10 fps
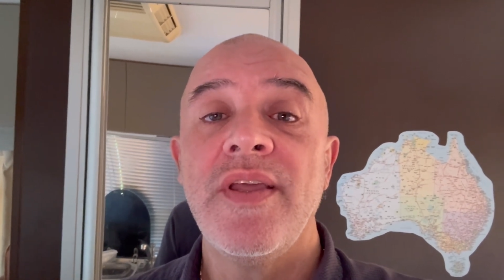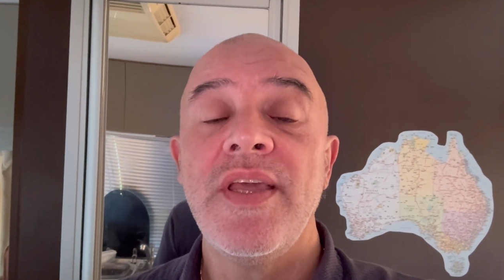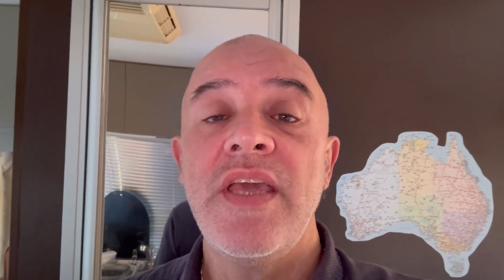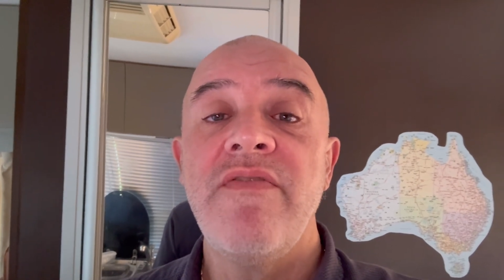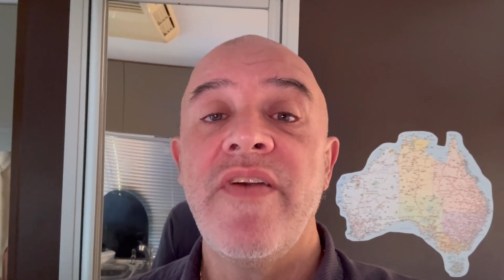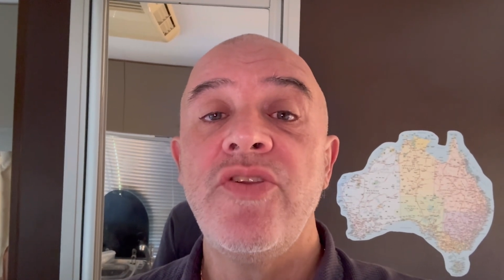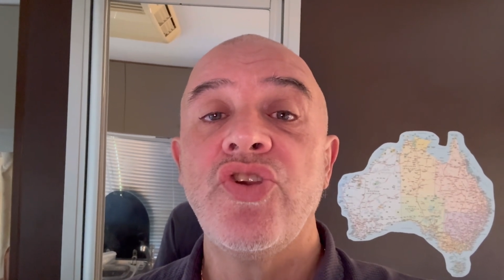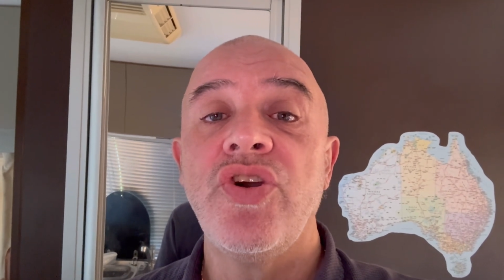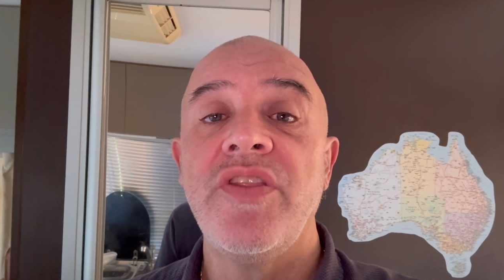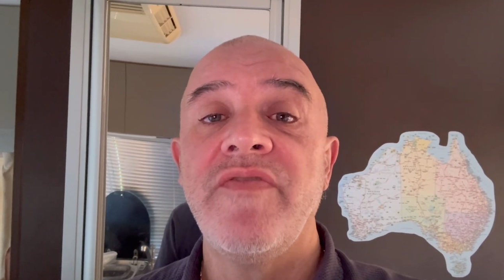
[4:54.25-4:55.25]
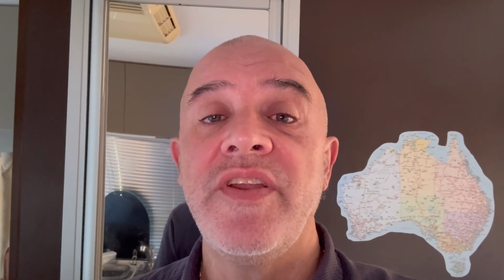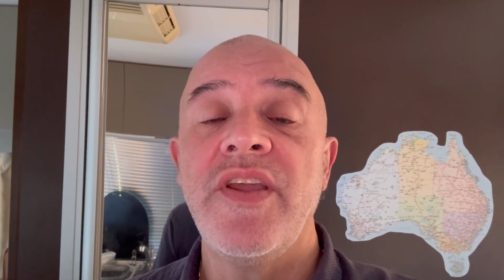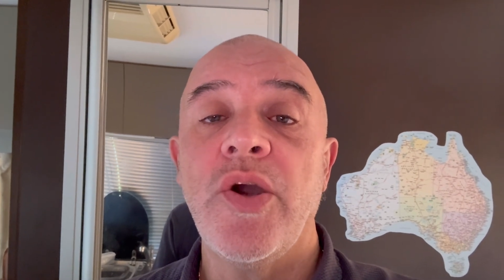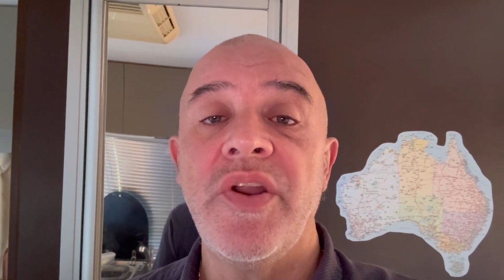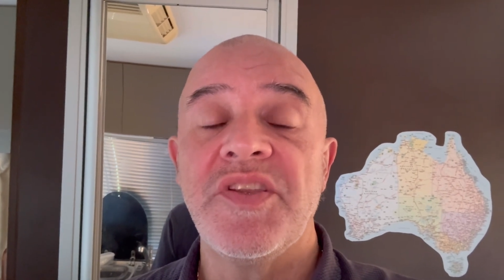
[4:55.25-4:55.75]
If you've enjoyed the
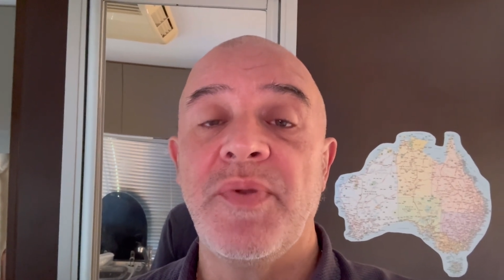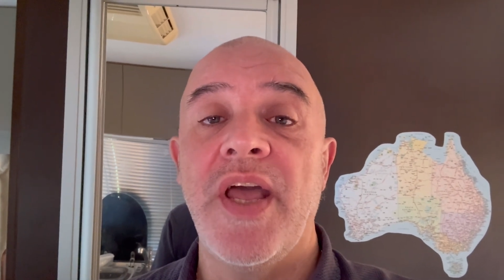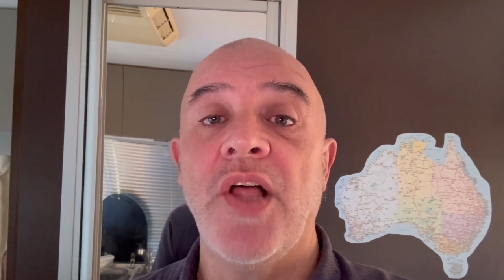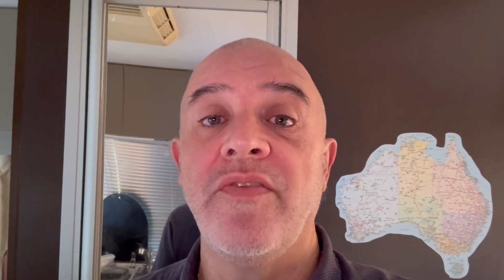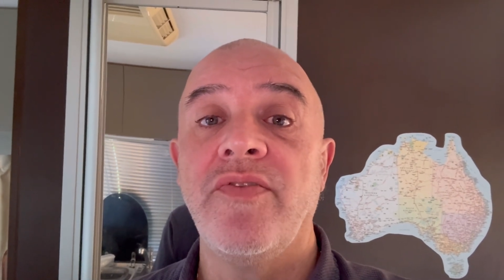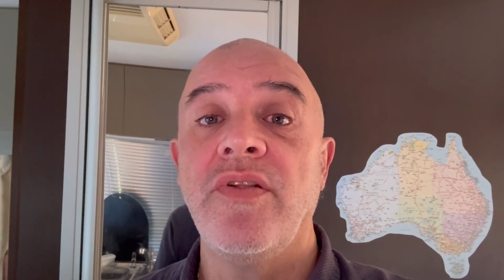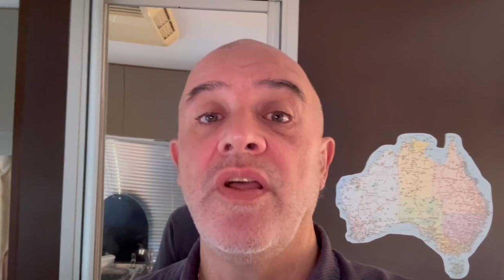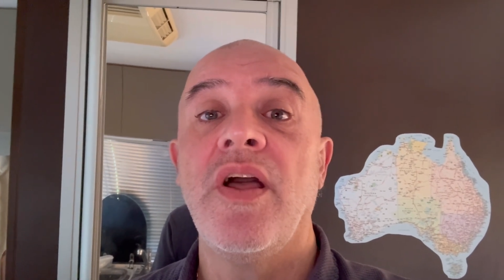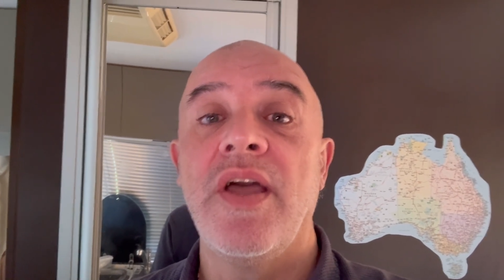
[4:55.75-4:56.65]
video and it's been helpful,